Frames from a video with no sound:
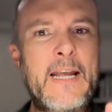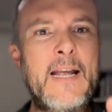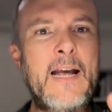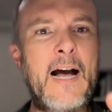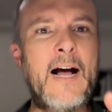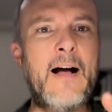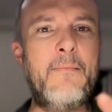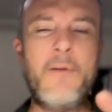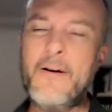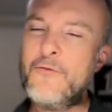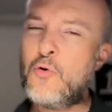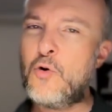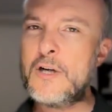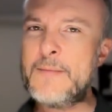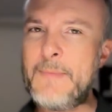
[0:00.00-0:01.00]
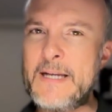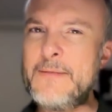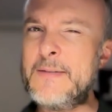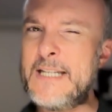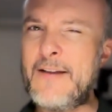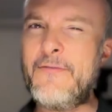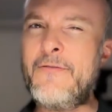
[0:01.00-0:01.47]
Of course,
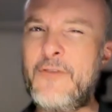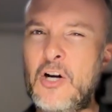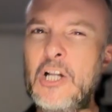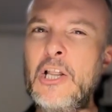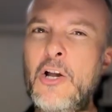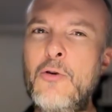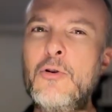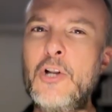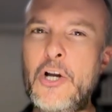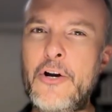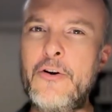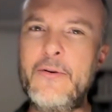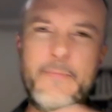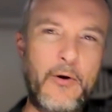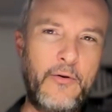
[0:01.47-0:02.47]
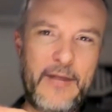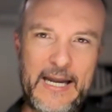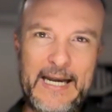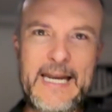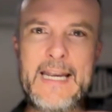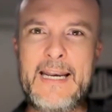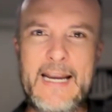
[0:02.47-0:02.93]
basements have very low load, both
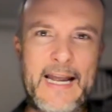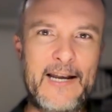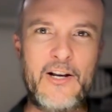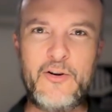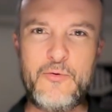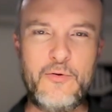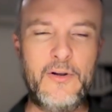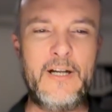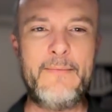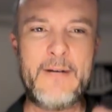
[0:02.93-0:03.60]
in heating and in cooling,